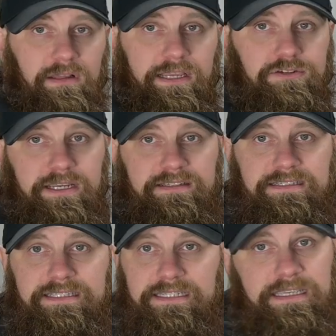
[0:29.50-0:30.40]
as you guys
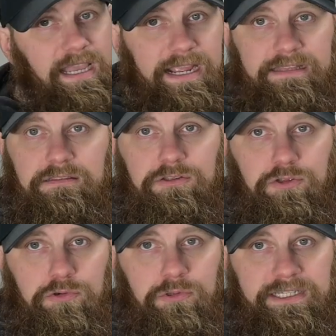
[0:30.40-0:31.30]
can see, I got the
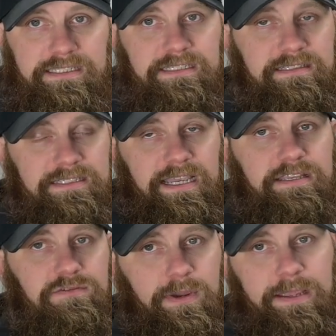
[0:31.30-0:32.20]
new Exceed
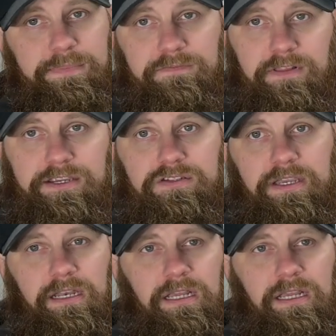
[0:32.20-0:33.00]
Designs Rampant flashlight.